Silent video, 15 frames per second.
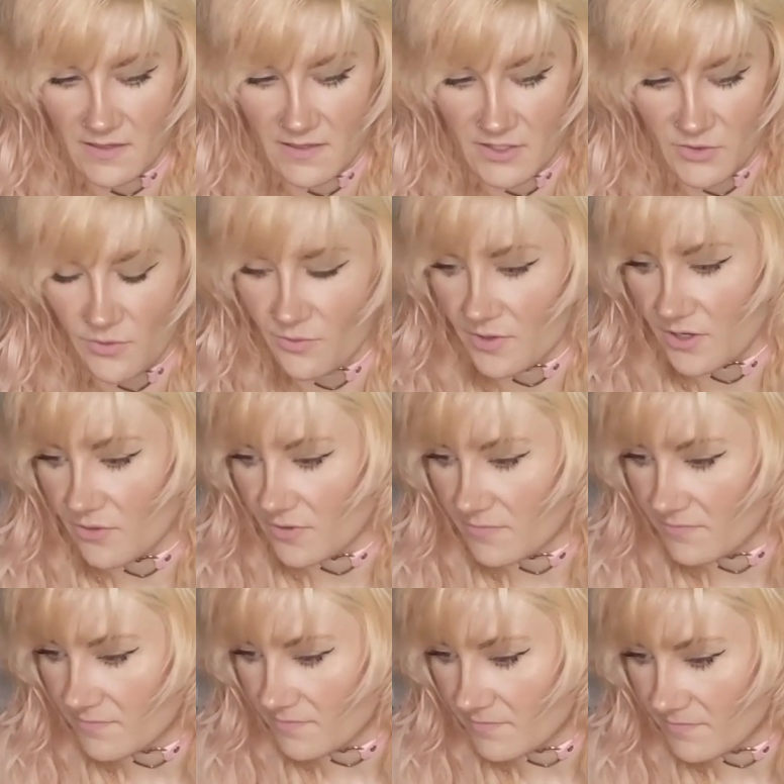That's what we're doing.
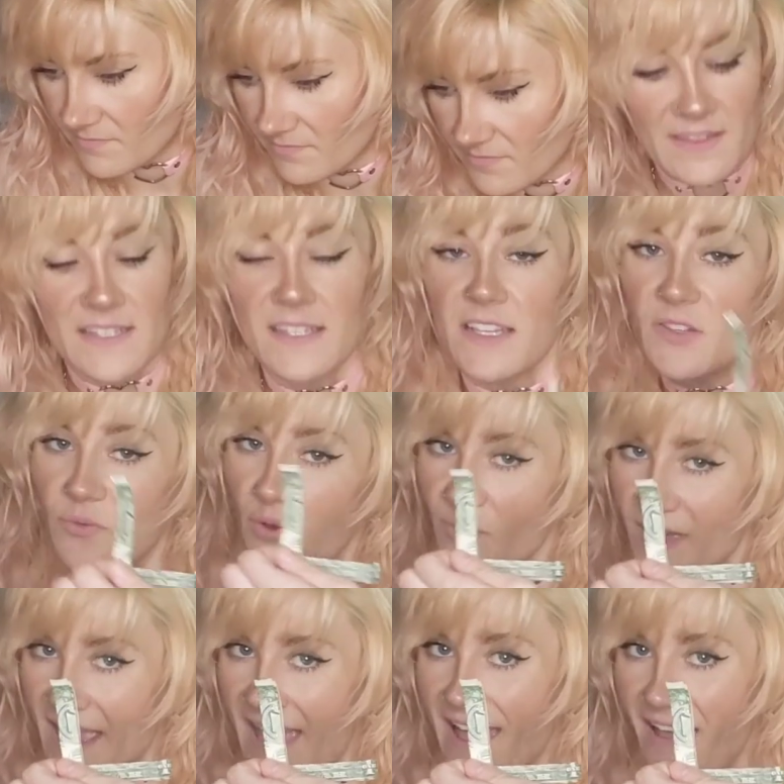This is what
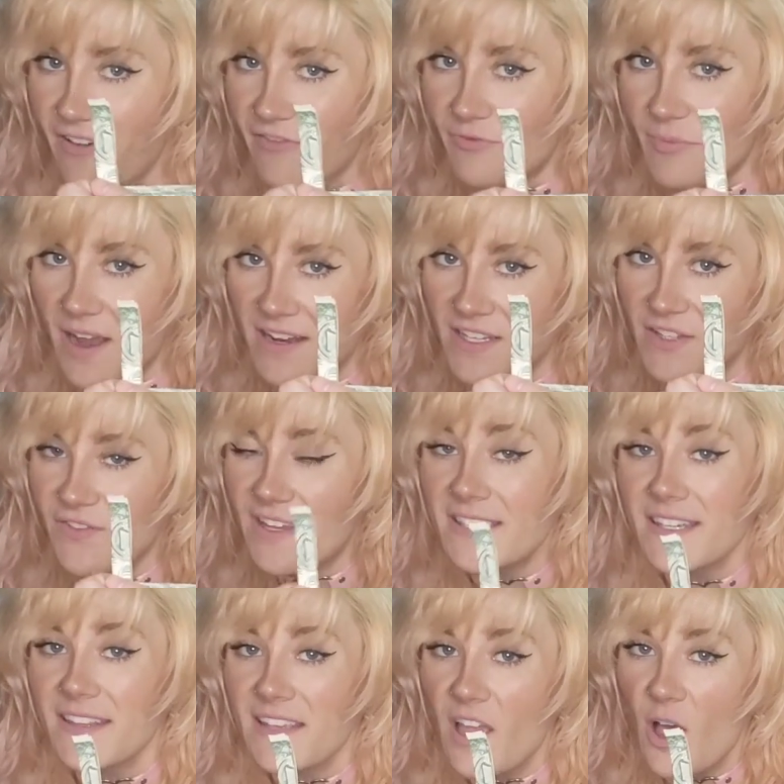we have. Mine's
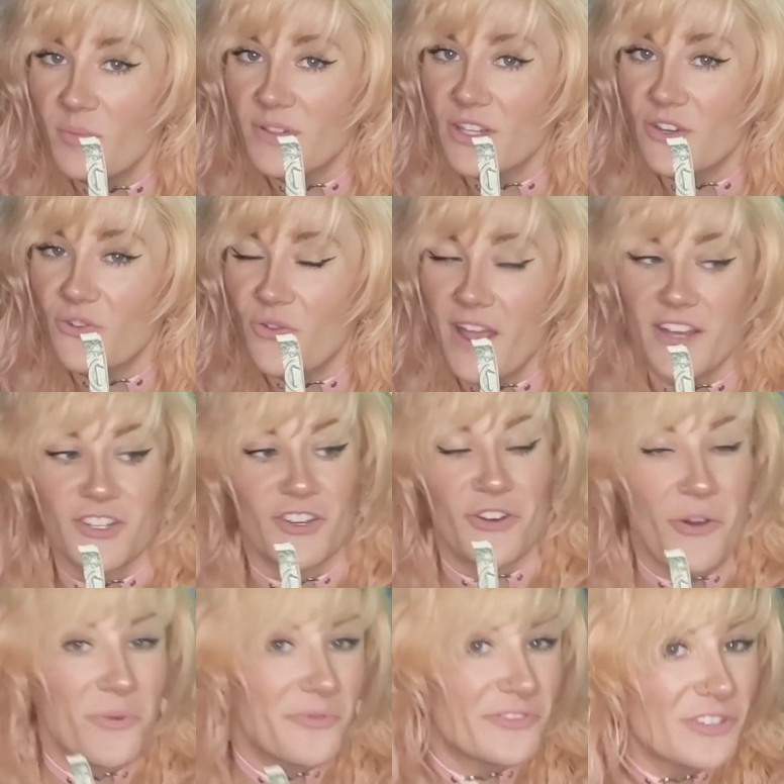facing the opposite direction.
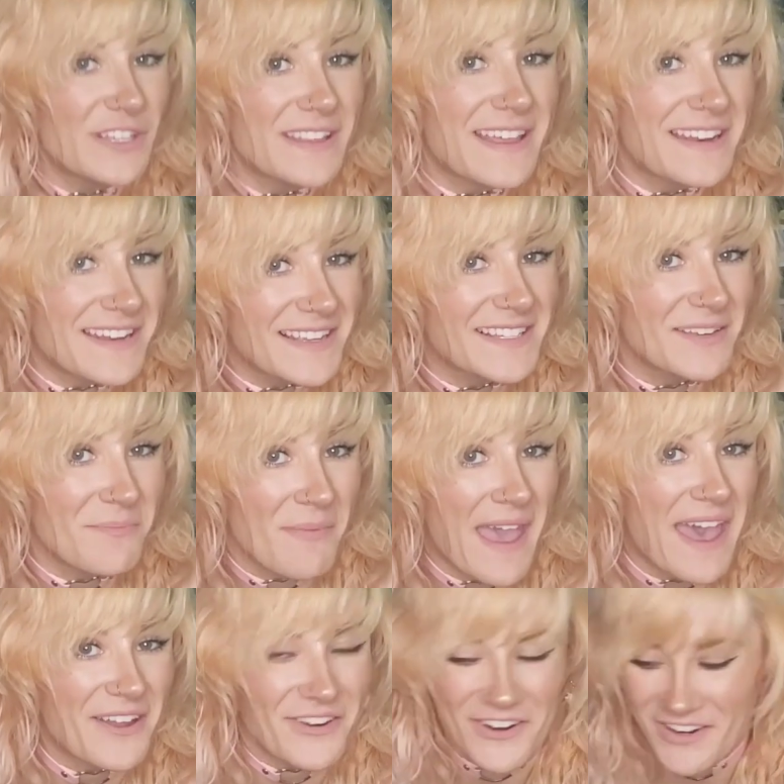Hopefully that doesn't
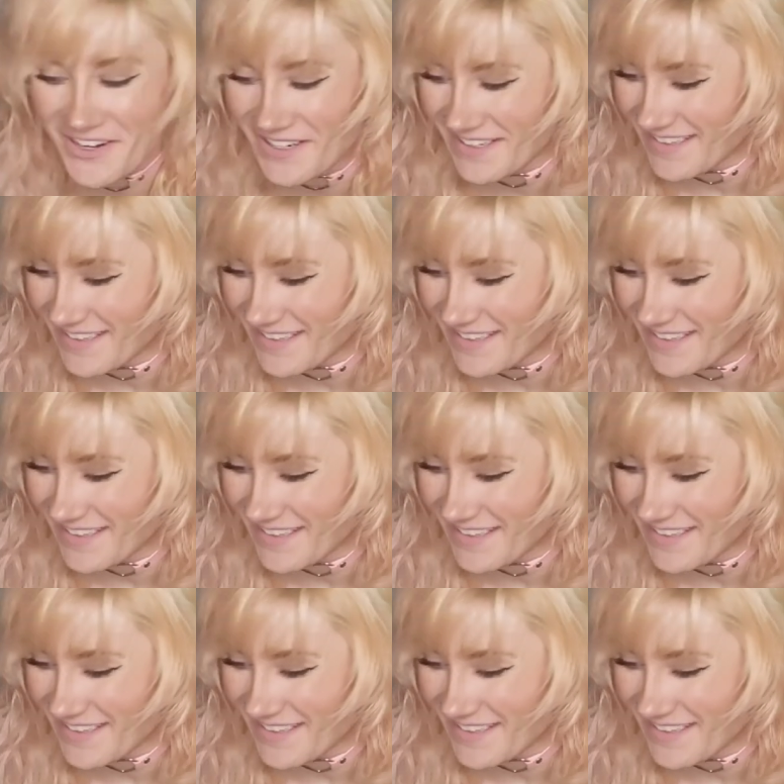matter.